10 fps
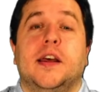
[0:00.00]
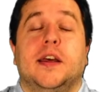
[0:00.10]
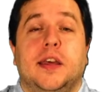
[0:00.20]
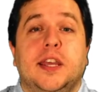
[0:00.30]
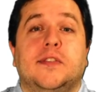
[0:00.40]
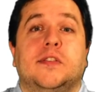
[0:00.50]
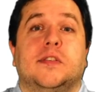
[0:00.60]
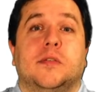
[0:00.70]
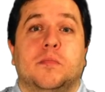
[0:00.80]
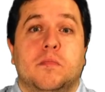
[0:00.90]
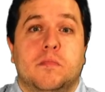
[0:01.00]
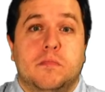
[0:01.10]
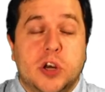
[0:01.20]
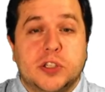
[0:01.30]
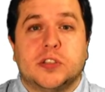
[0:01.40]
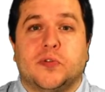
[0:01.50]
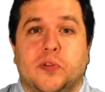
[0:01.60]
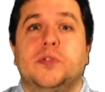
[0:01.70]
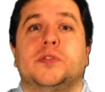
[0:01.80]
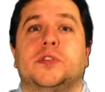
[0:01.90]
it must
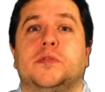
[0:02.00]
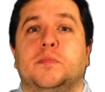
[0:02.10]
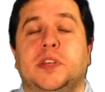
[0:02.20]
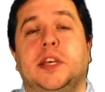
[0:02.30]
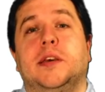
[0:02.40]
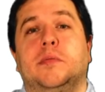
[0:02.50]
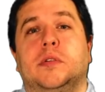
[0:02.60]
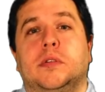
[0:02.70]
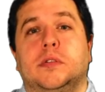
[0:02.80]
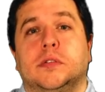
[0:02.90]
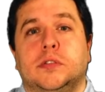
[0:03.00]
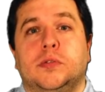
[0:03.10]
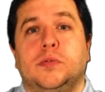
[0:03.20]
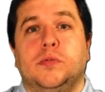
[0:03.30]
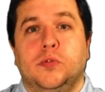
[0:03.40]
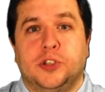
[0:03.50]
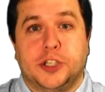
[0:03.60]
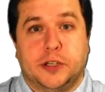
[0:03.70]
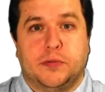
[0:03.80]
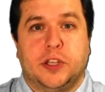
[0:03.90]
first be able to
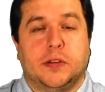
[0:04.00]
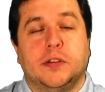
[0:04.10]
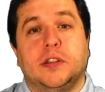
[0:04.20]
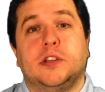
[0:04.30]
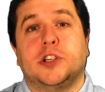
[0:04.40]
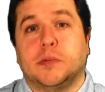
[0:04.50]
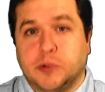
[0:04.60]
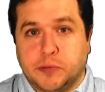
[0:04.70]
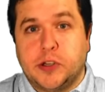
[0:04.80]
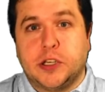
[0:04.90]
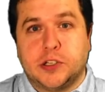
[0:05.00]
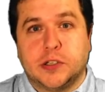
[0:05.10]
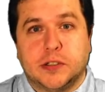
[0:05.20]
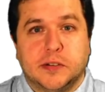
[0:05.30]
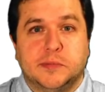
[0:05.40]
generate an initial population.